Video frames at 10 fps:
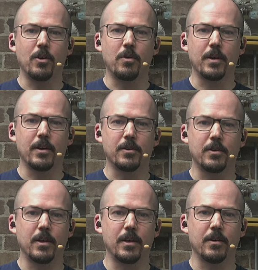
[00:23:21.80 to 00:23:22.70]
no, you're,
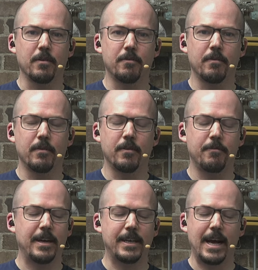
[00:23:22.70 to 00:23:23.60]
um, you're
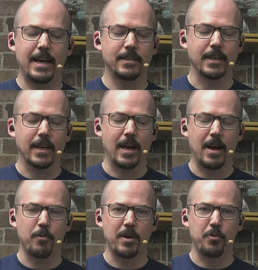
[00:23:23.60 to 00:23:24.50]
fantastic. And,
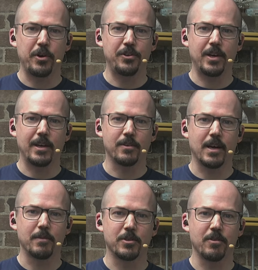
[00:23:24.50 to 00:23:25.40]
and we appreciate your
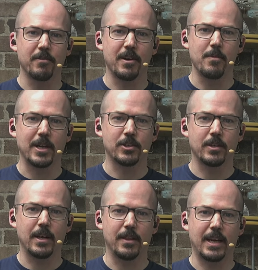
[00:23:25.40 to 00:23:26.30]
time so very
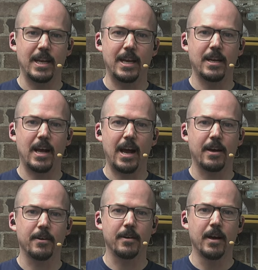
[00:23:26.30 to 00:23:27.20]
much. The Canadian
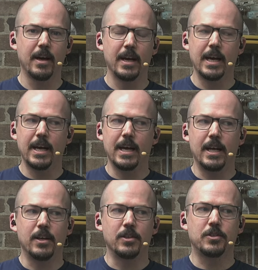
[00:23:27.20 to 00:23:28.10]
Hacker
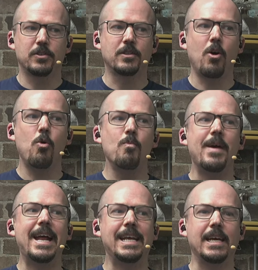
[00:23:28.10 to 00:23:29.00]
so
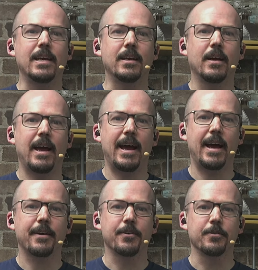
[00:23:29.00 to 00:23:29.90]
many
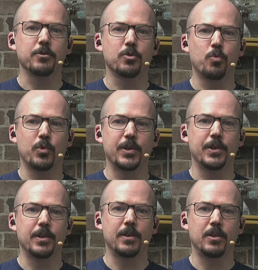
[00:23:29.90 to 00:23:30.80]
hackers
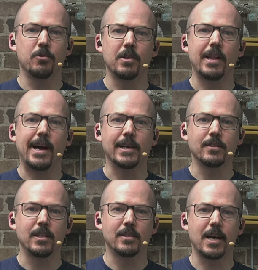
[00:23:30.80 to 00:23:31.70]
would
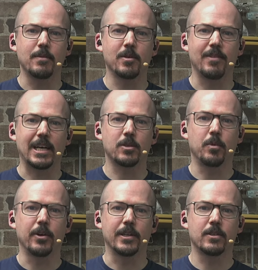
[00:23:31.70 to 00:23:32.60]
utilize these types of
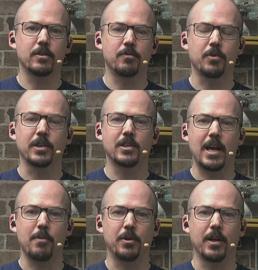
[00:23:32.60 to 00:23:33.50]
exploits. For
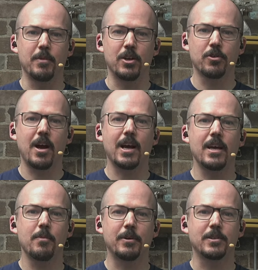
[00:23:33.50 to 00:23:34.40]
example, I mean, you're
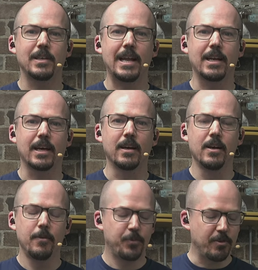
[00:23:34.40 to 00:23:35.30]
talking about sending,
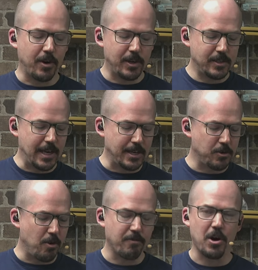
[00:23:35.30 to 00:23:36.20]
you've already sent
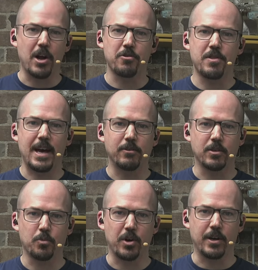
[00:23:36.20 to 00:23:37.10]
to over
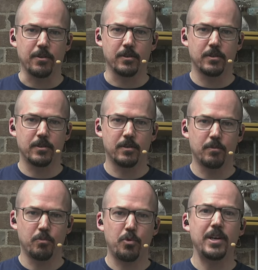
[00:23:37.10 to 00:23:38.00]
100,000 printers,
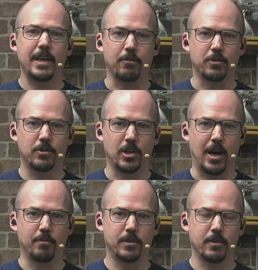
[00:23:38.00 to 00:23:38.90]
hmm. printout
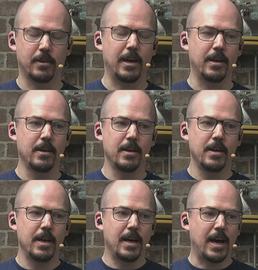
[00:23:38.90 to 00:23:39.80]
jobs, okay?
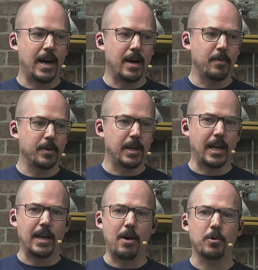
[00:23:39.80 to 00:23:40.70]
Uh,
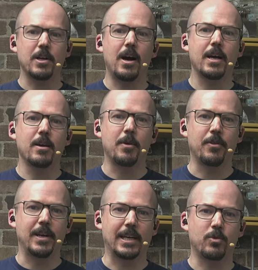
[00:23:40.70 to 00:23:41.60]
and now we're talking
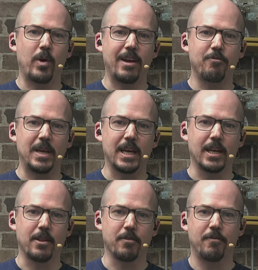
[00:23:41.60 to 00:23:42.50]
about the next wave being
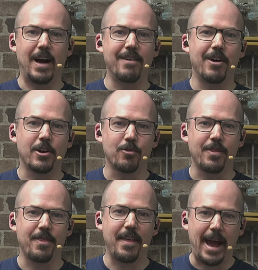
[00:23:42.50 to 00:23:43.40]
another
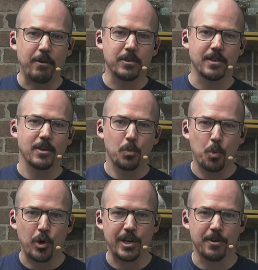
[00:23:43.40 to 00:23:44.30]
500,000
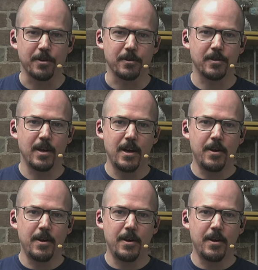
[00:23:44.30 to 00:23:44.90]
printers,